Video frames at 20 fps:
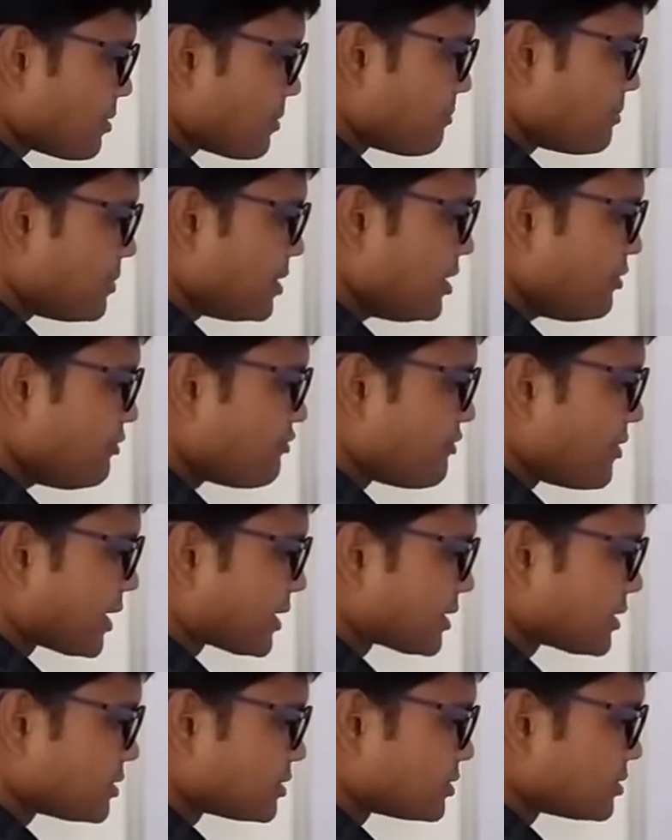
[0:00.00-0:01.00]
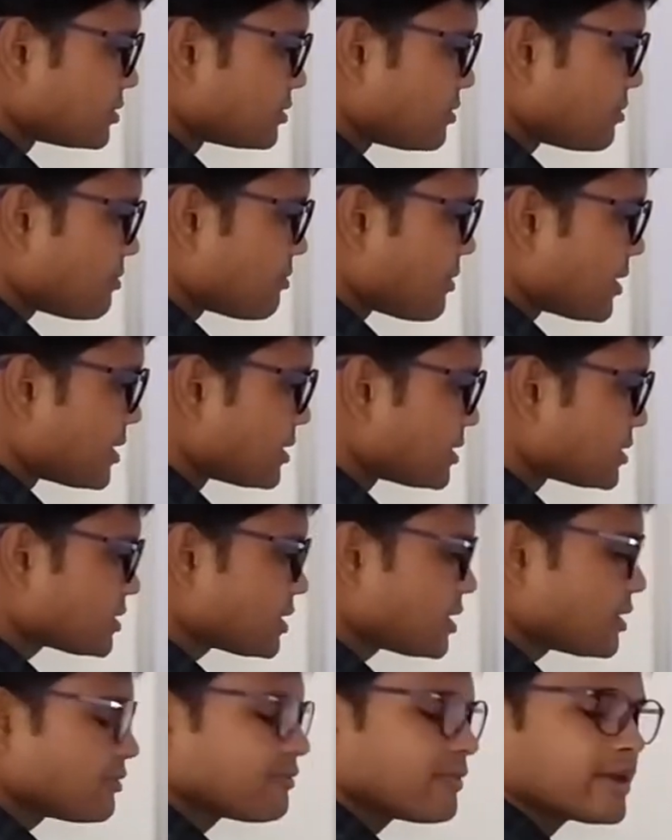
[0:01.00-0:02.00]
b vector minus
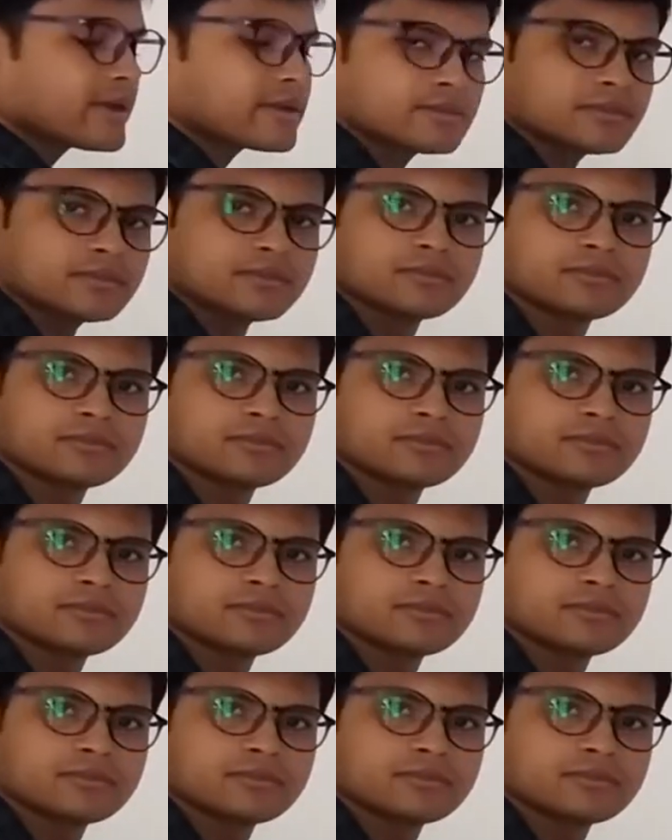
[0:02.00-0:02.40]
a vector.